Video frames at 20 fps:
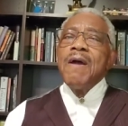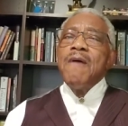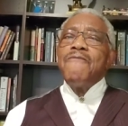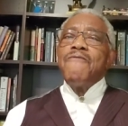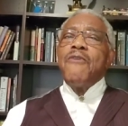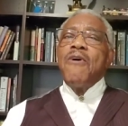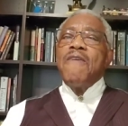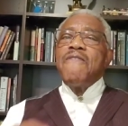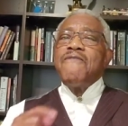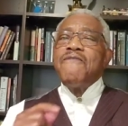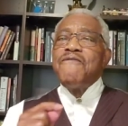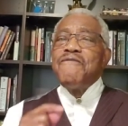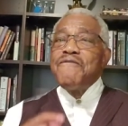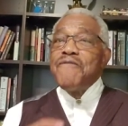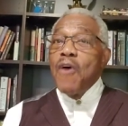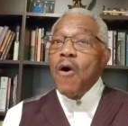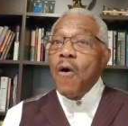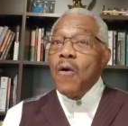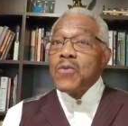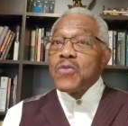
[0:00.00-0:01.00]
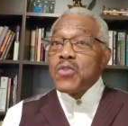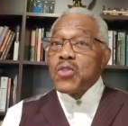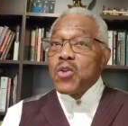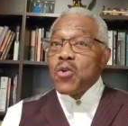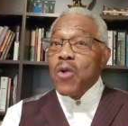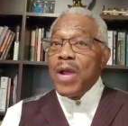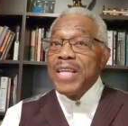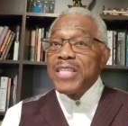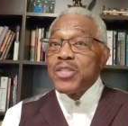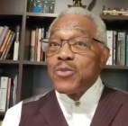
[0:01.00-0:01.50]
For false
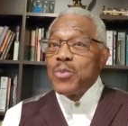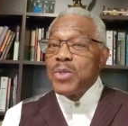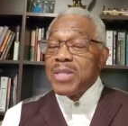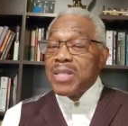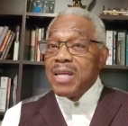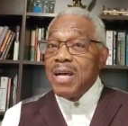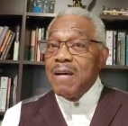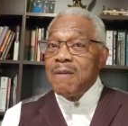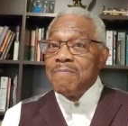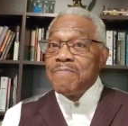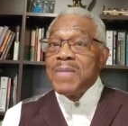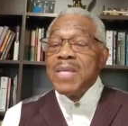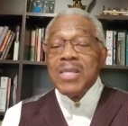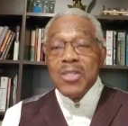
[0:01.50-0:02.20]
Christ will come.